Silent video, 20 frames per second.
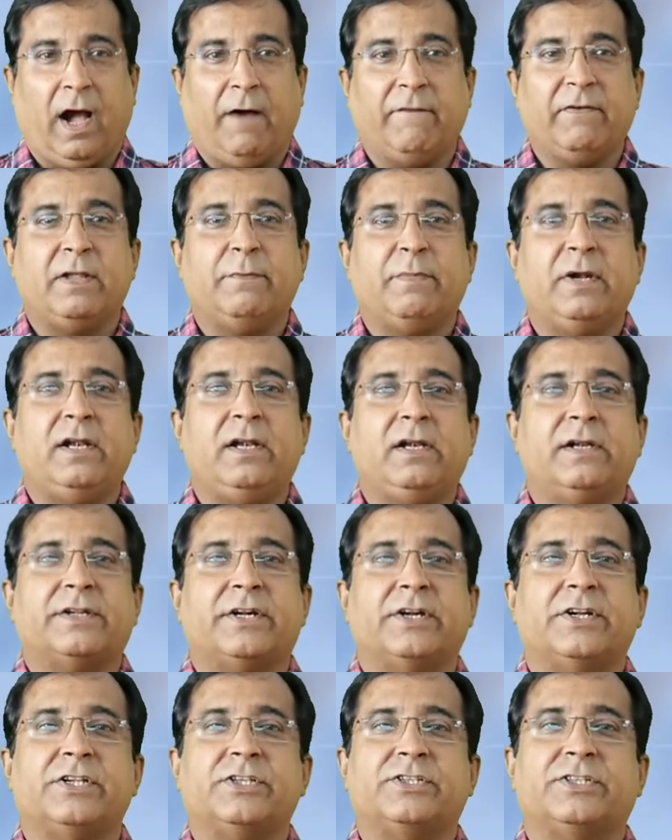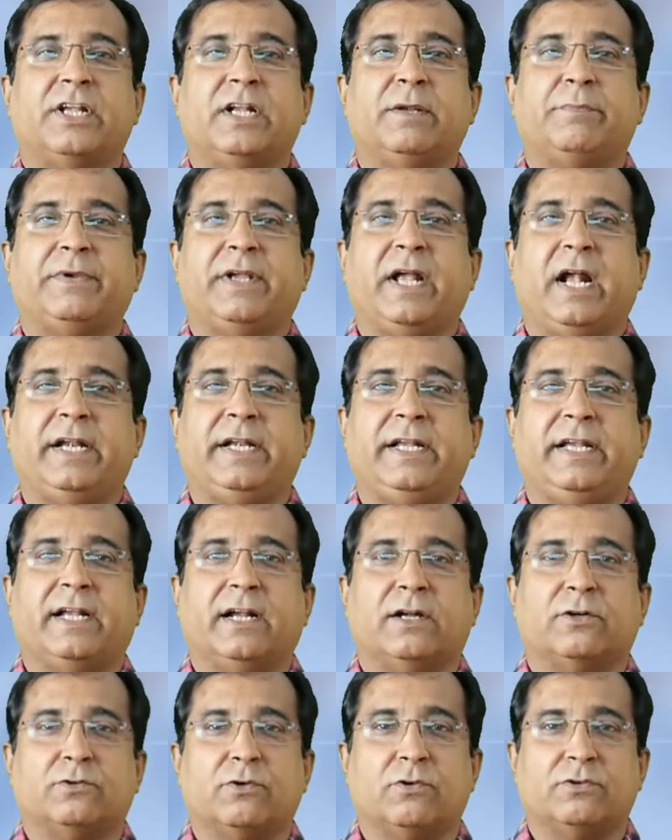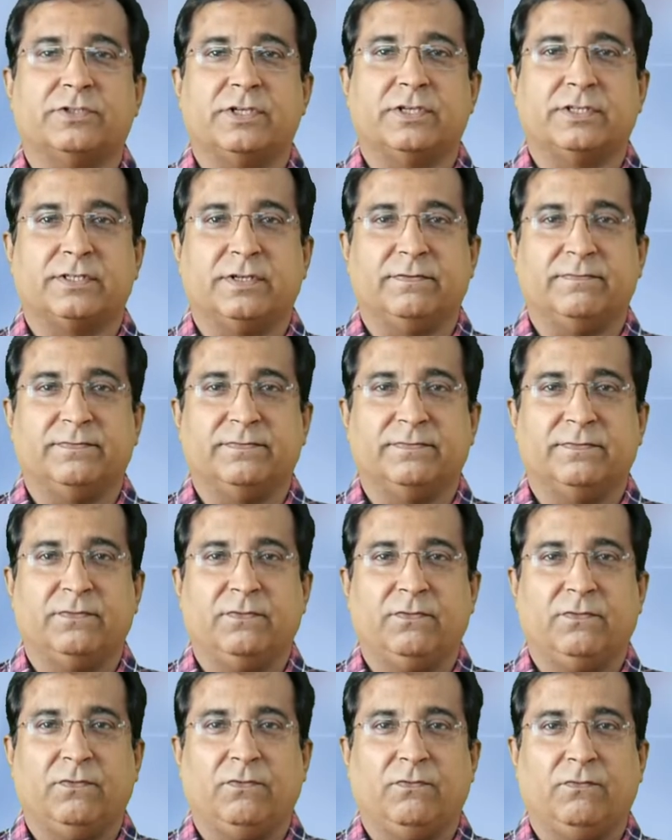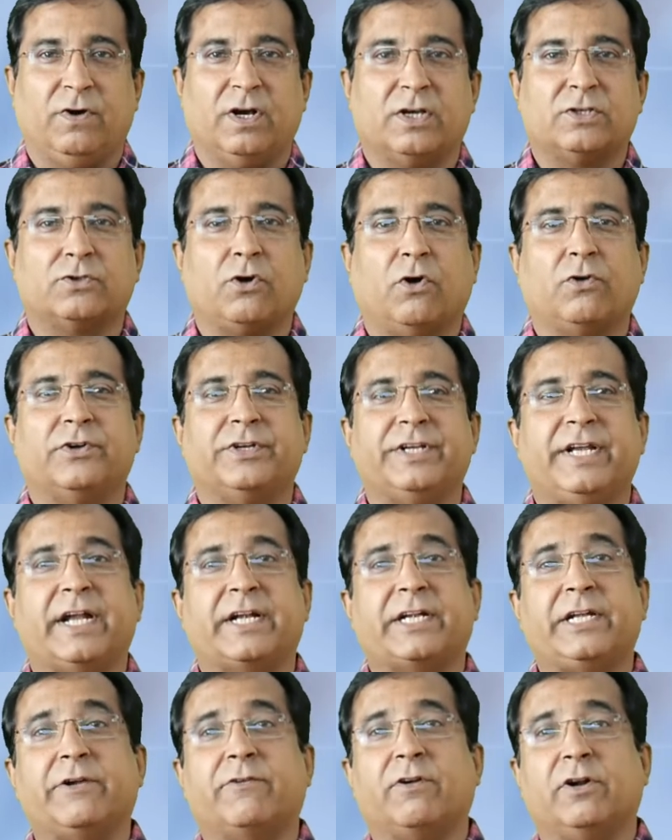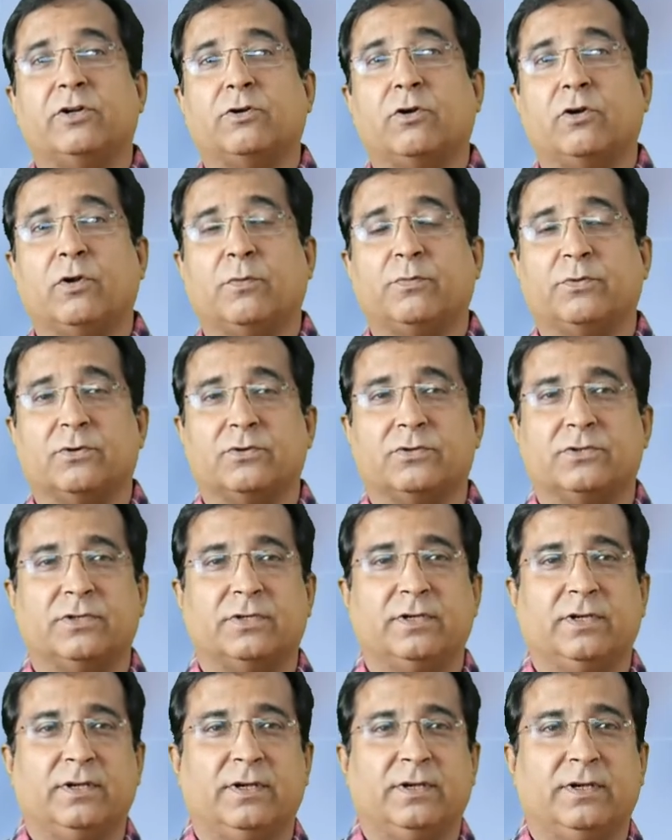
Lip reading: Available traditional PID control system works on reactive control approach.